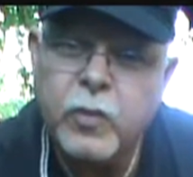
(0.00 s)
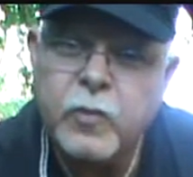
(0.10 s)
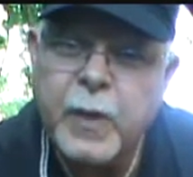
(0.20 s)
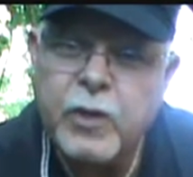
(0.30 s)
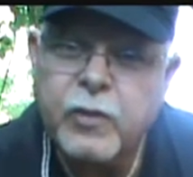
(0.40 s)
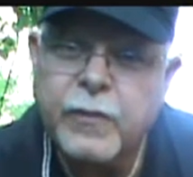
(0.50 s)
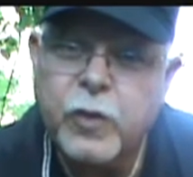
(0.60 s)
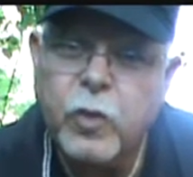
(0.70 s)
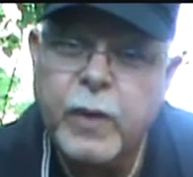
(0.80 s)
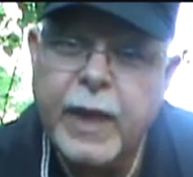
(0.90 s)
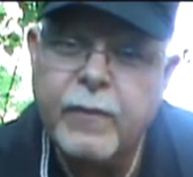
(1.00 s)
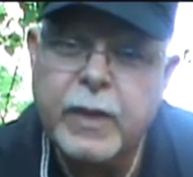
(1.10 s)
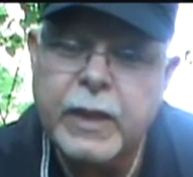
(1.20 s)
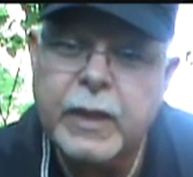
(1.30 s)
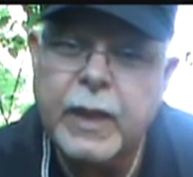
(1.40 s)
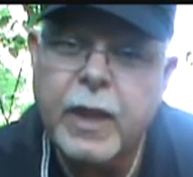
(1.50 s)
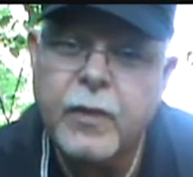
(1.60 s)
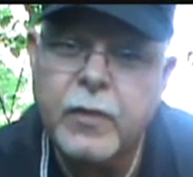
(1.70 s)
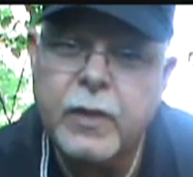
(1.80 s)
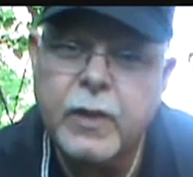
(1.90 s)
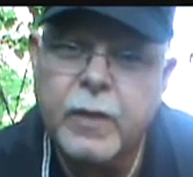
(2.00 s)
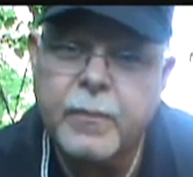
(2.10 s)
especially if you don't have anything other than